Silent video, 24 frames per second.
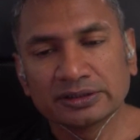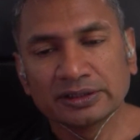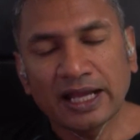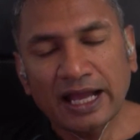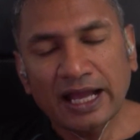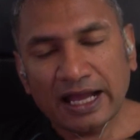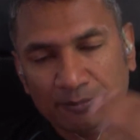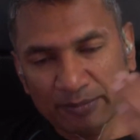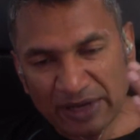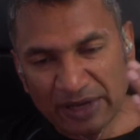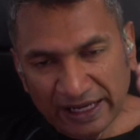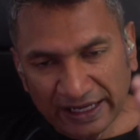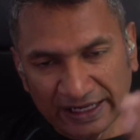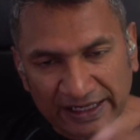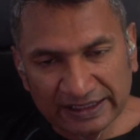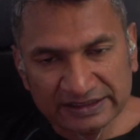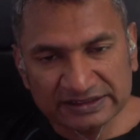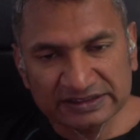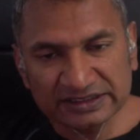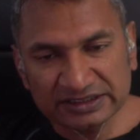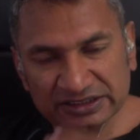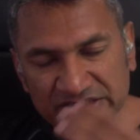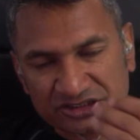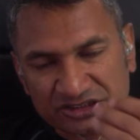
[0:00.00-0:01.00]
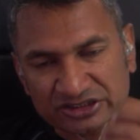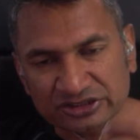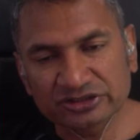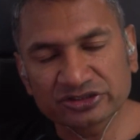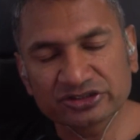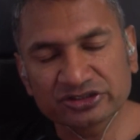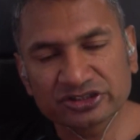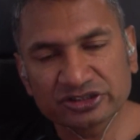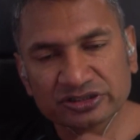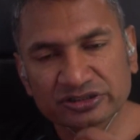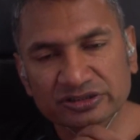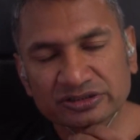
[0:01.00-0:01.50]
I'm
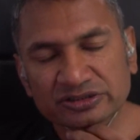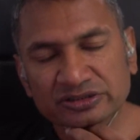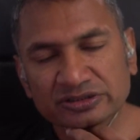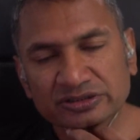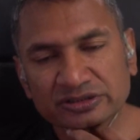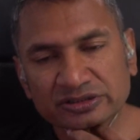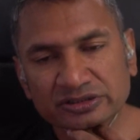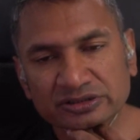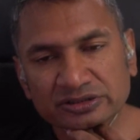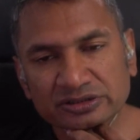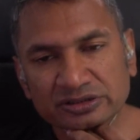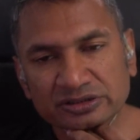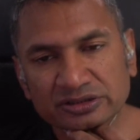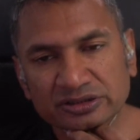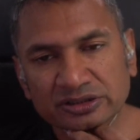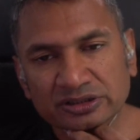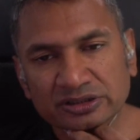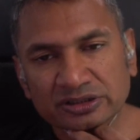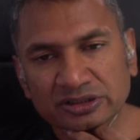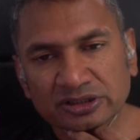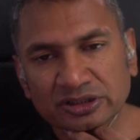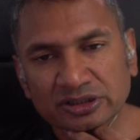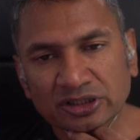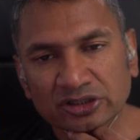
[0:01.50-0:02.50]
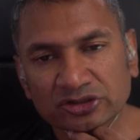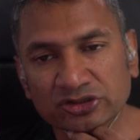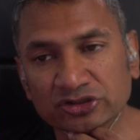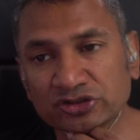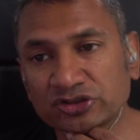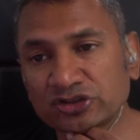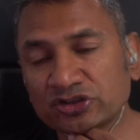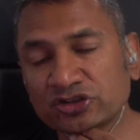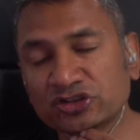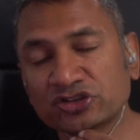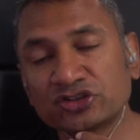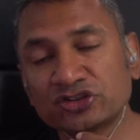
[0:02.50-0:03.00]
hesitant to
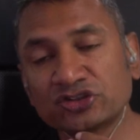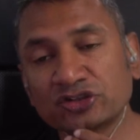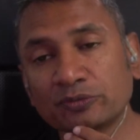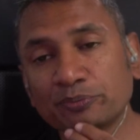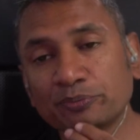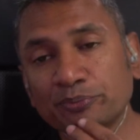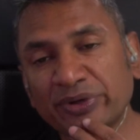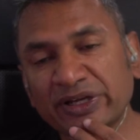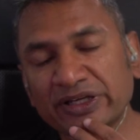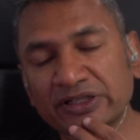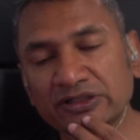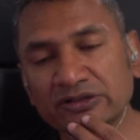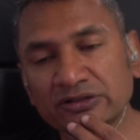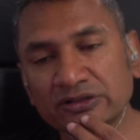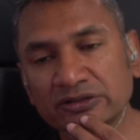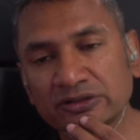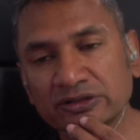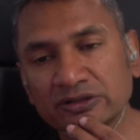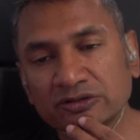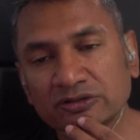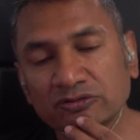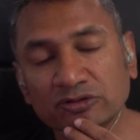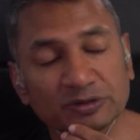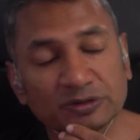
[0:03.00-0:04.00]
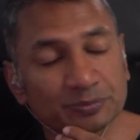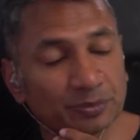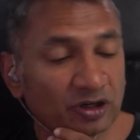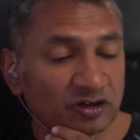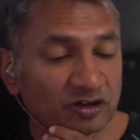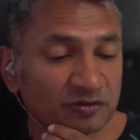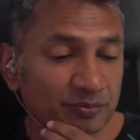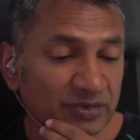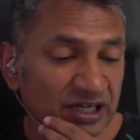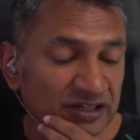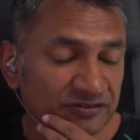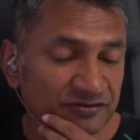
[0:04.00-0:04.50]
just jump in with
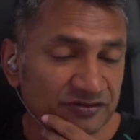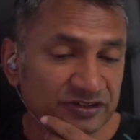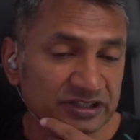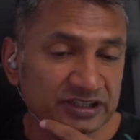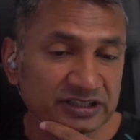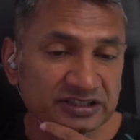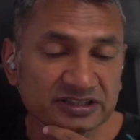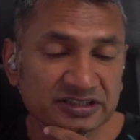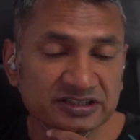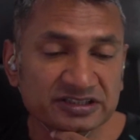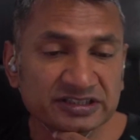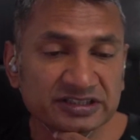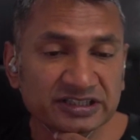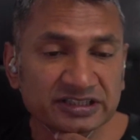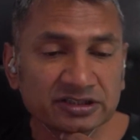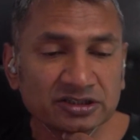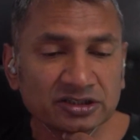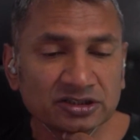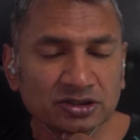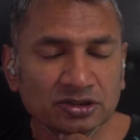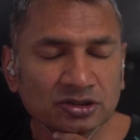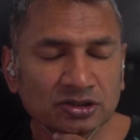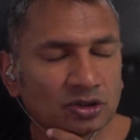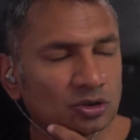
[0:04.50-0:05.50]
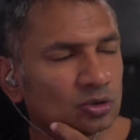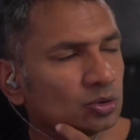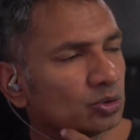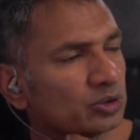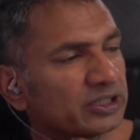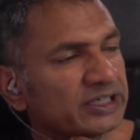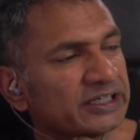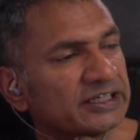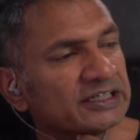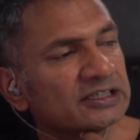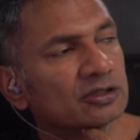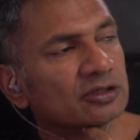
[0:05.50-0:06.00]
both my feet and say, oh,
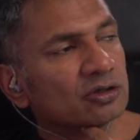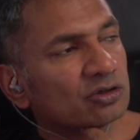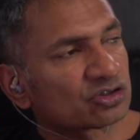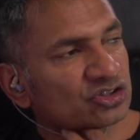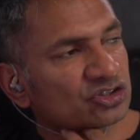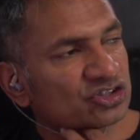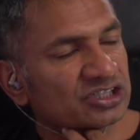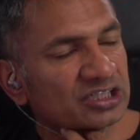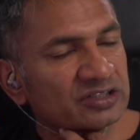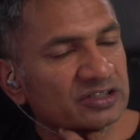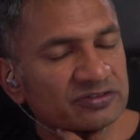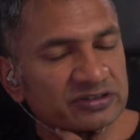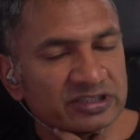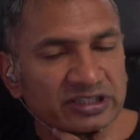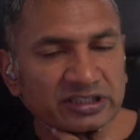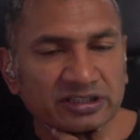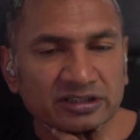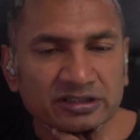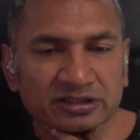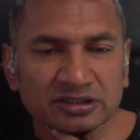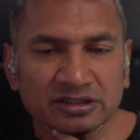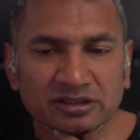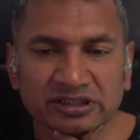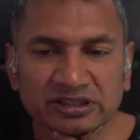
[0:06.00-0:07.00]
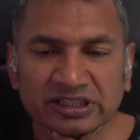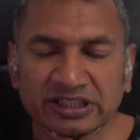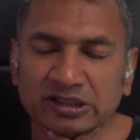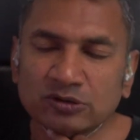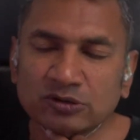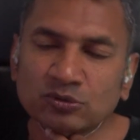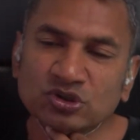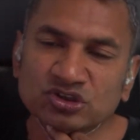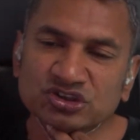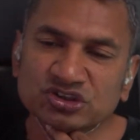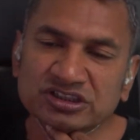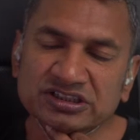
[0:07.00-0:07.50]
he looks shifty. He
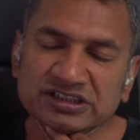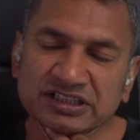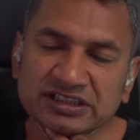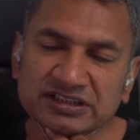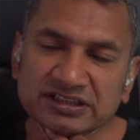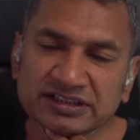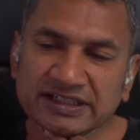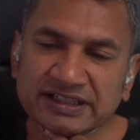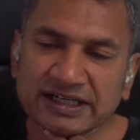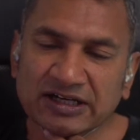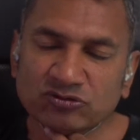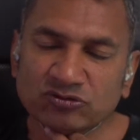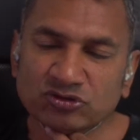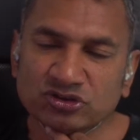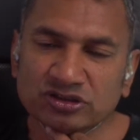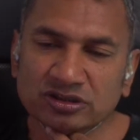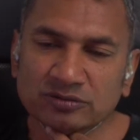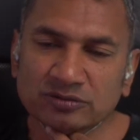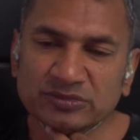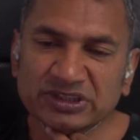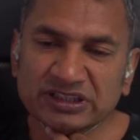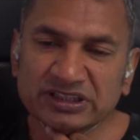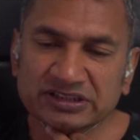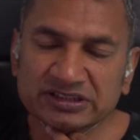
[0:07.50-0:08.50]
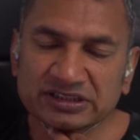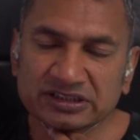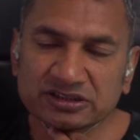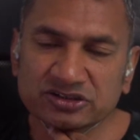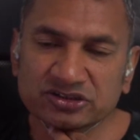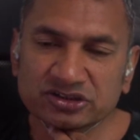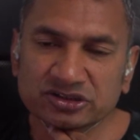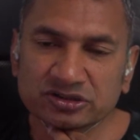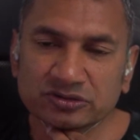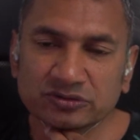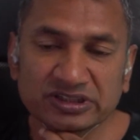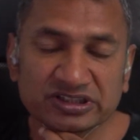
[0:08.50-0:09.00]
wasn't at the council meeting
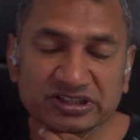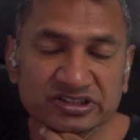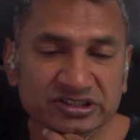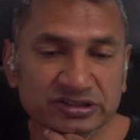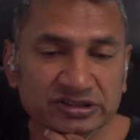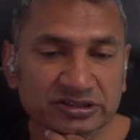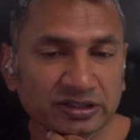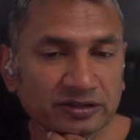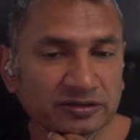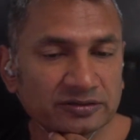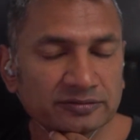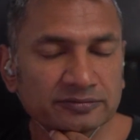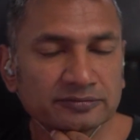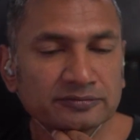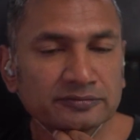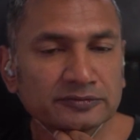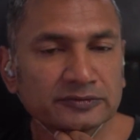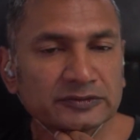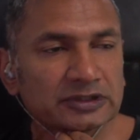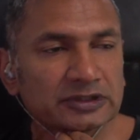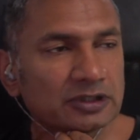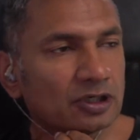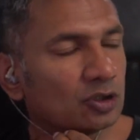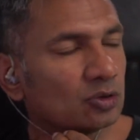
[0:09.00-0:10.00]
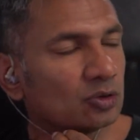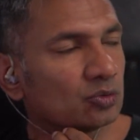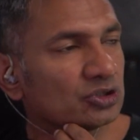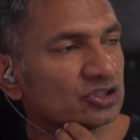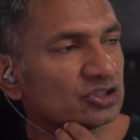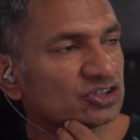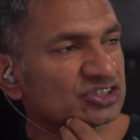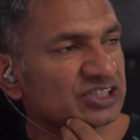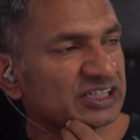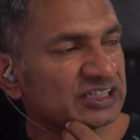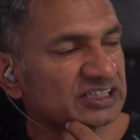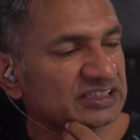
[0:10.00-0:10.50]
2 weeks ago. Oh,
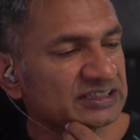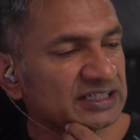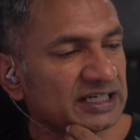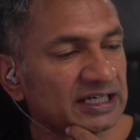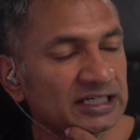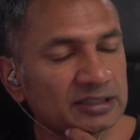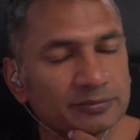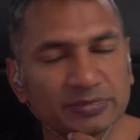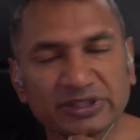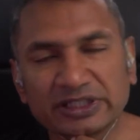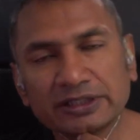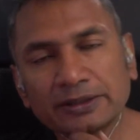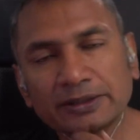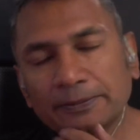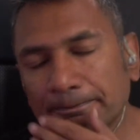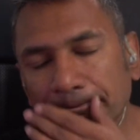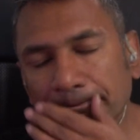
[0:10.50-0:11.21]
where's this guy been?